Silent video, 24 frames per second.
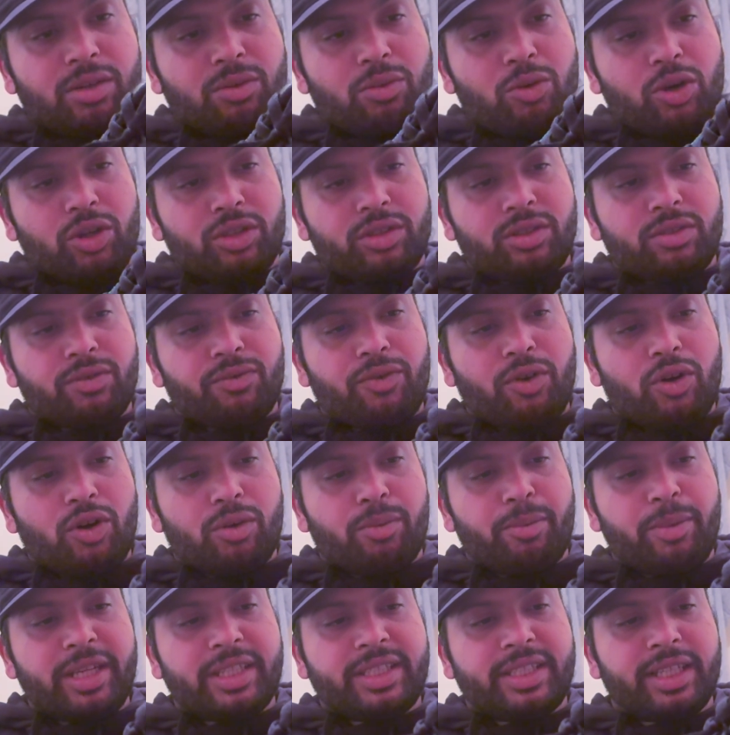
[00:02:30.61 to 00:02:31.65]
was for
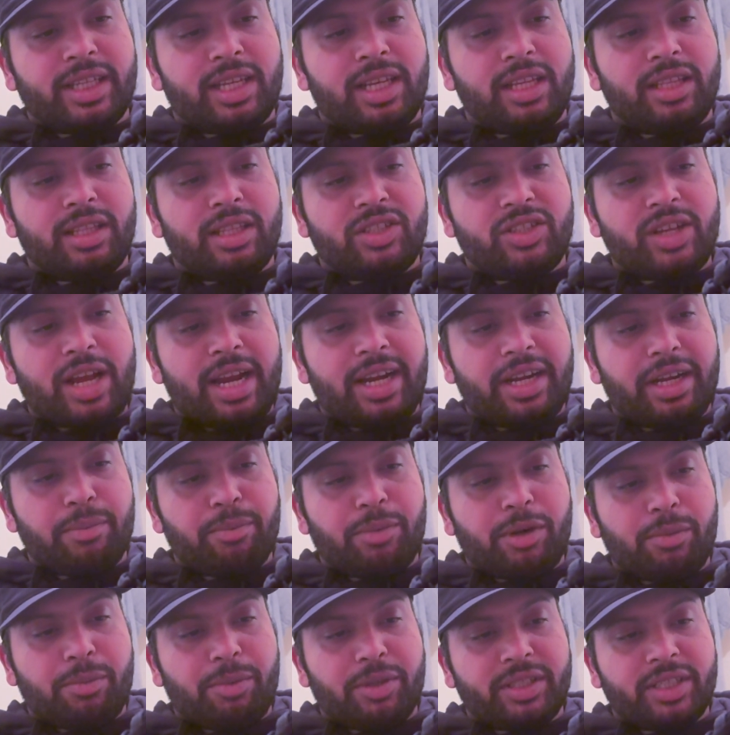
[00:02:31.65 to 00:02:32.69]
basically the charity
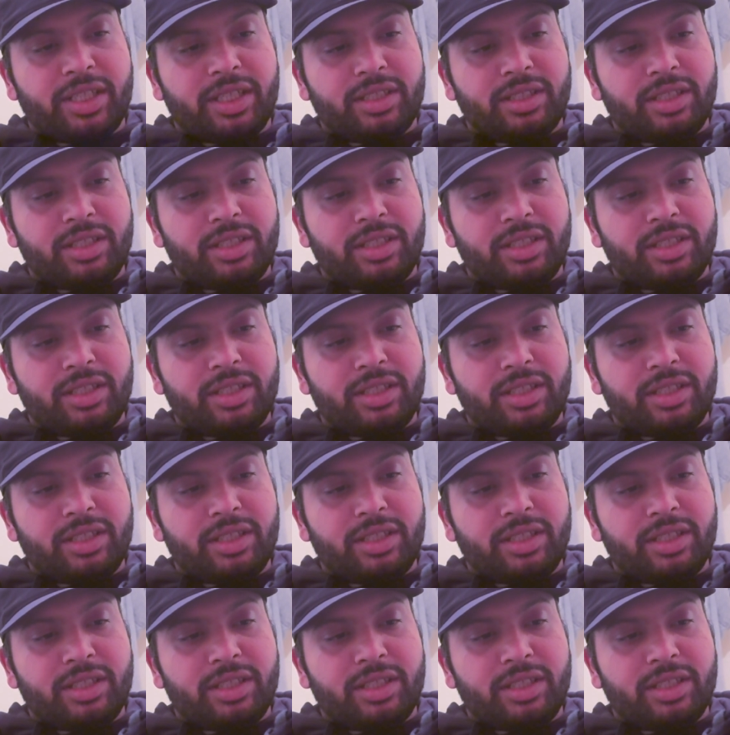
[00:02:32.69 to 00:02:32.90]
purposes.